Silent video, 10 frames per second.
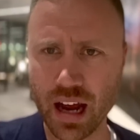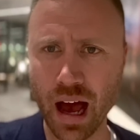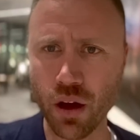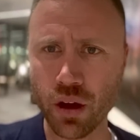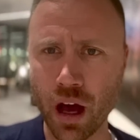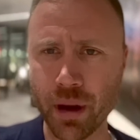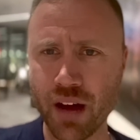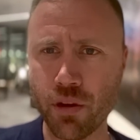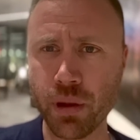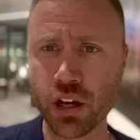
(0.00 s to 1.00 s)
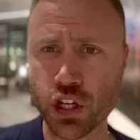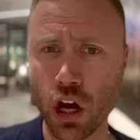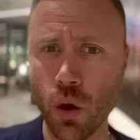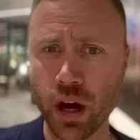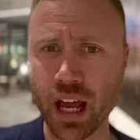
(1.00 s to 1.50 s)
now. I'm going to have a big
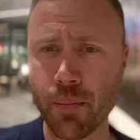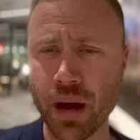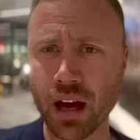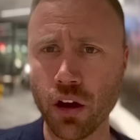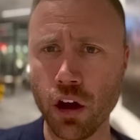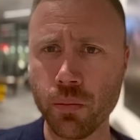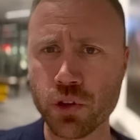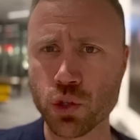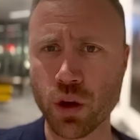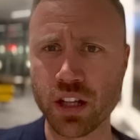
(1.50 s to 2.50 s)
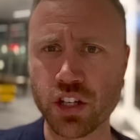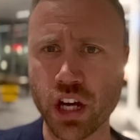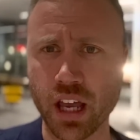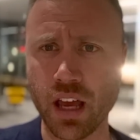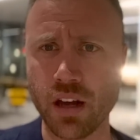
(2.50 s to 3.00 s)
show when I get back home. Just wanted to
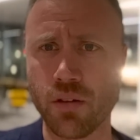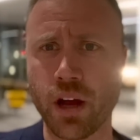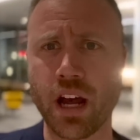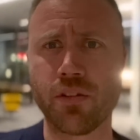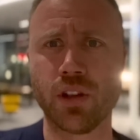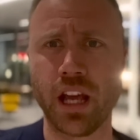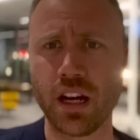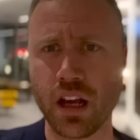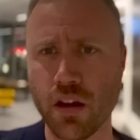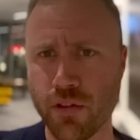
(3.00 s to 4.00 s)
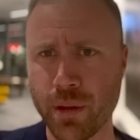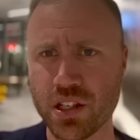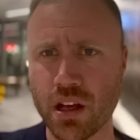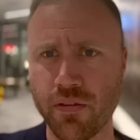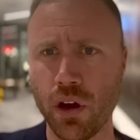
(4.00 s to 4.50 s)
check in right after landing here from
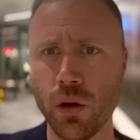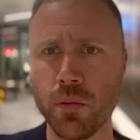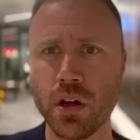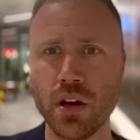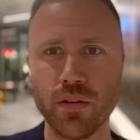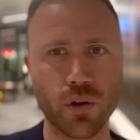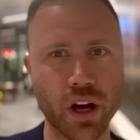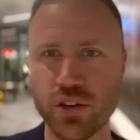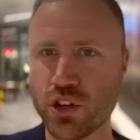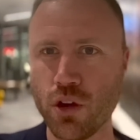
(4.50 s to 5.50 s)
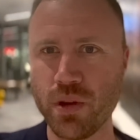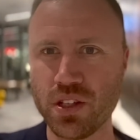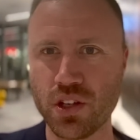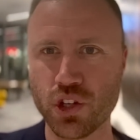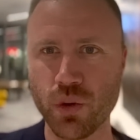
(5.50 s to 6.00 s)
SFO. 49ers QB
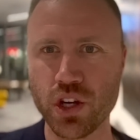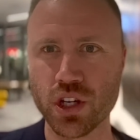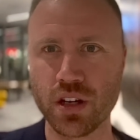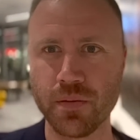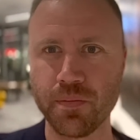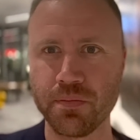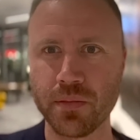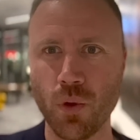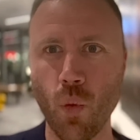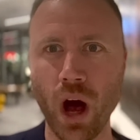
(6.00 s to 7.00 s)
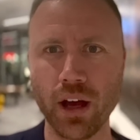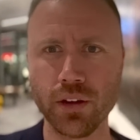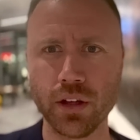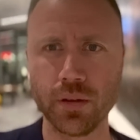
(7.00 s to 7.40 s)
situation, wild.